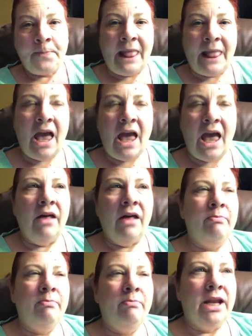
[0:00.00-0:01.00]
yeah,
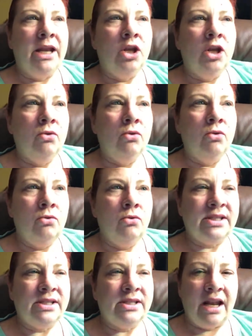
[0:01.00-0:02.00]
my new
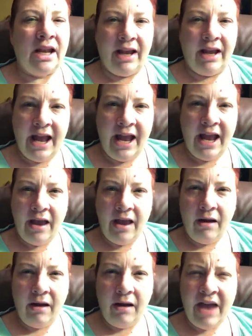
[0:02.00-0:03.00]
set, like I,
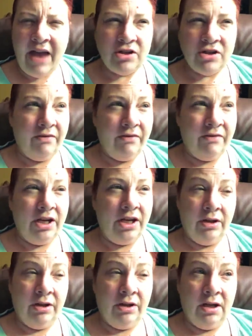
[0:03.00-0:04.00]
I haven't done a video
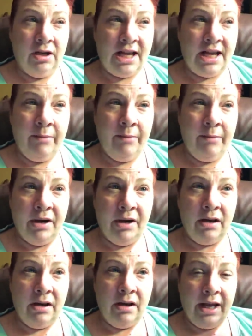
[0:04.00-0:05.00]
in a long time,
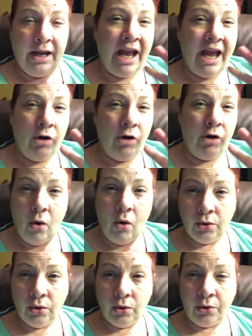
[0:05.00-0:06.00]
but like I have an
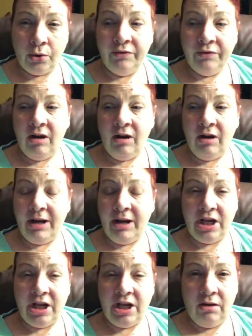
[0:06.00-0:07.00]
old, old video on my
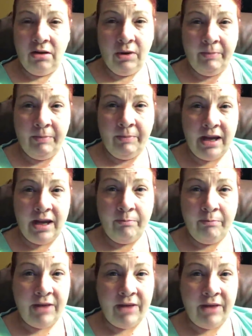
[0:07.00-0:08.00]
channel when my
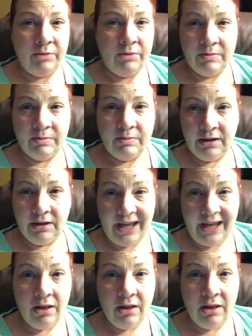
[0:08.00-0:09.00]
bathroom used to be like
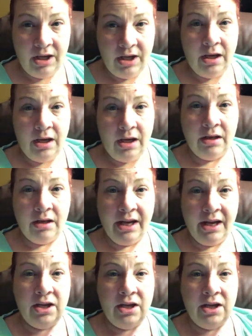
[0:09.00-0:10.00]
Hello Kitty. Like
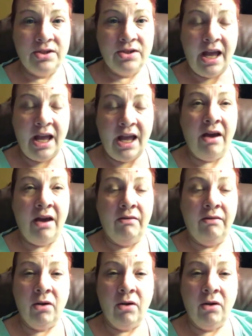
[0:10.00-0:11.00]
I used to have,
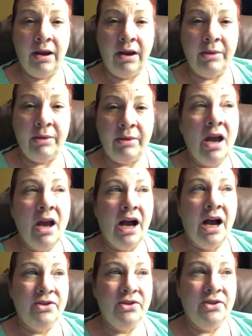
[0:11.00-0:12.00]
okay, Abby, I
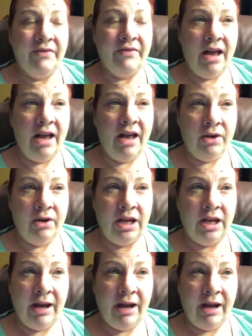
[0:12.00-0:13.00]
used to have a Hello Kitty
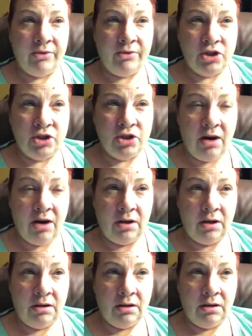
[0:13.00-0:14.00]
bathroom
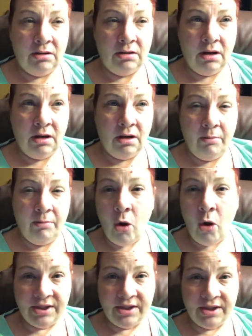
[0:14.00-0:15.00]
shower um,
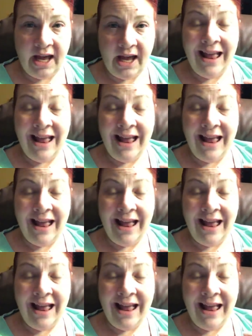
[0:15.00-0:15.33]
whole set.